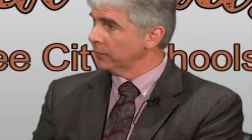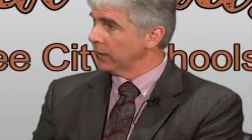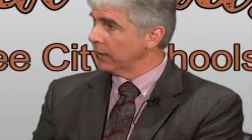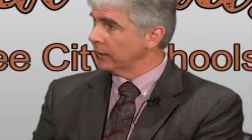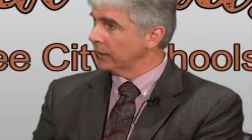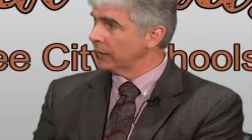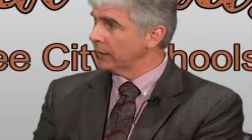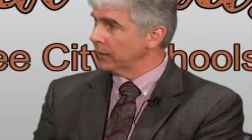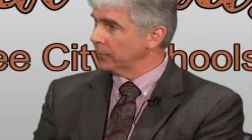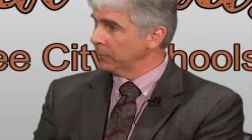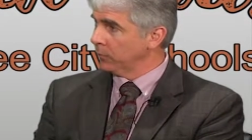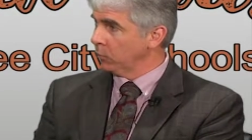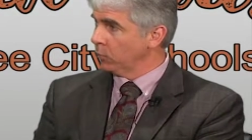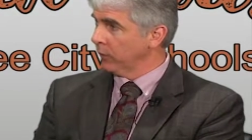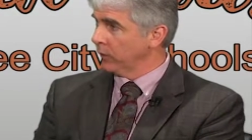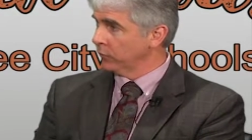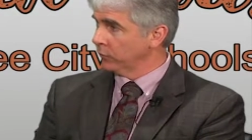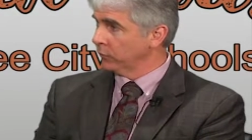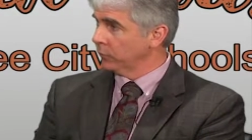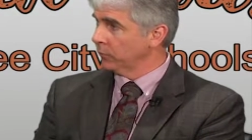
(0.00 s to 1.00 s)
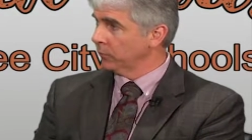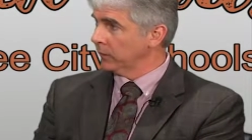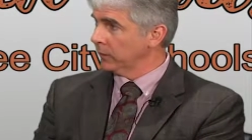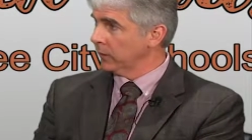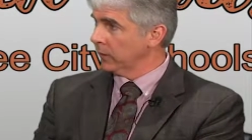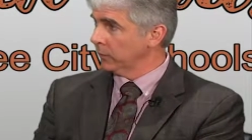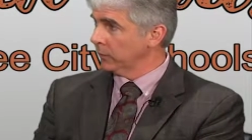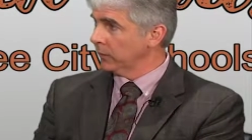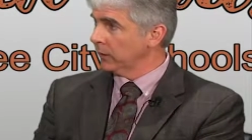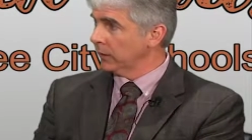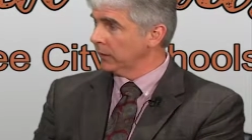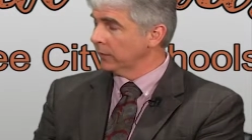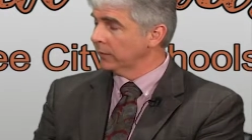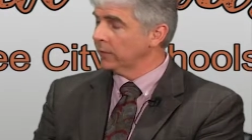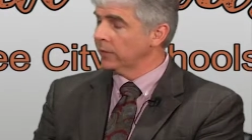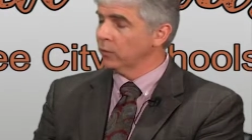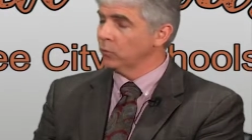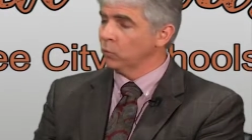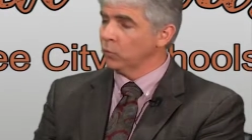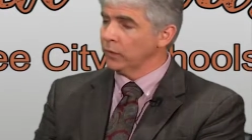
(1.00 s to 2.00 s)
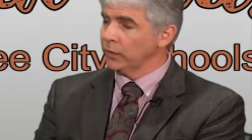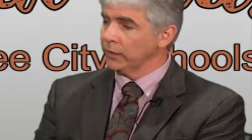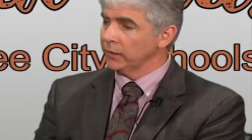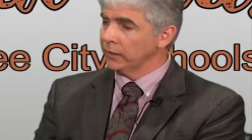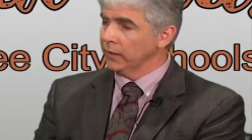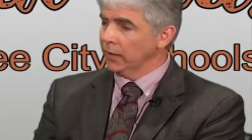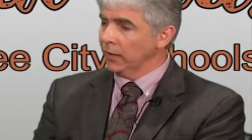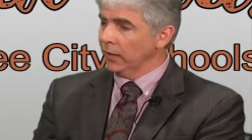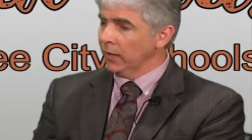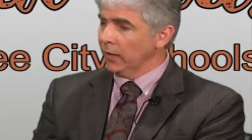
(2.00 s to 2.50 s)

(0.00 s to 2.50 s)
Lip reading: that inclement weather could be coming in, then we